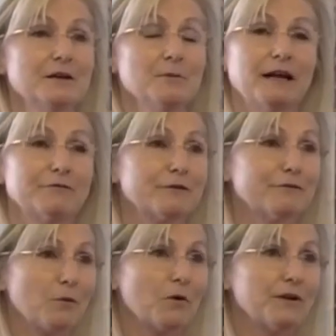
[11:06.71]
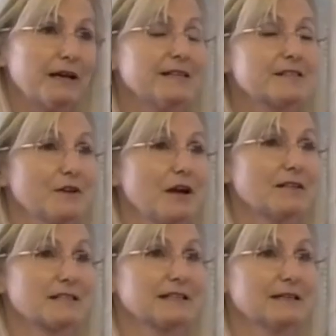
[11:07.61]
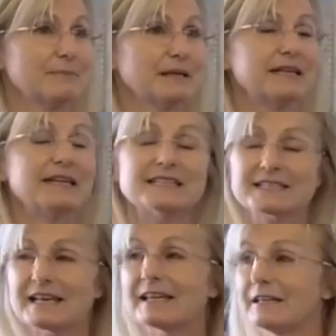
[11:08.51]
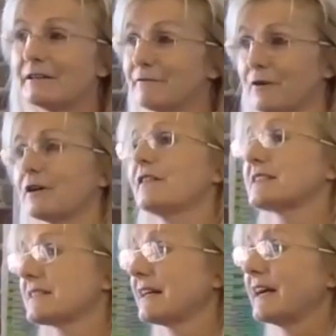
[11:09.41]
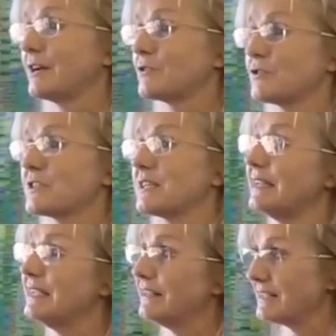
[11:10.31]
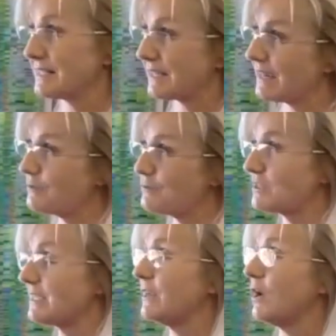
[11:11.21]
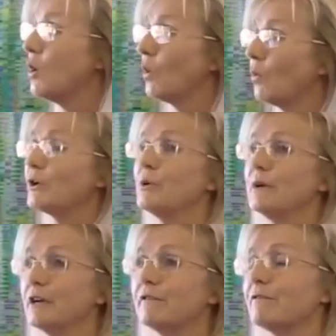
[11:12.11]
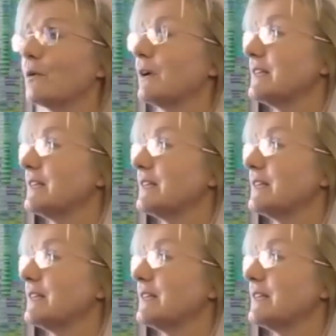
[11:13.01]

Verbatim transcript: But after four days of not sleeping, he sat in front of the psychiatrist and he, the psychiatrist said, what are you here for?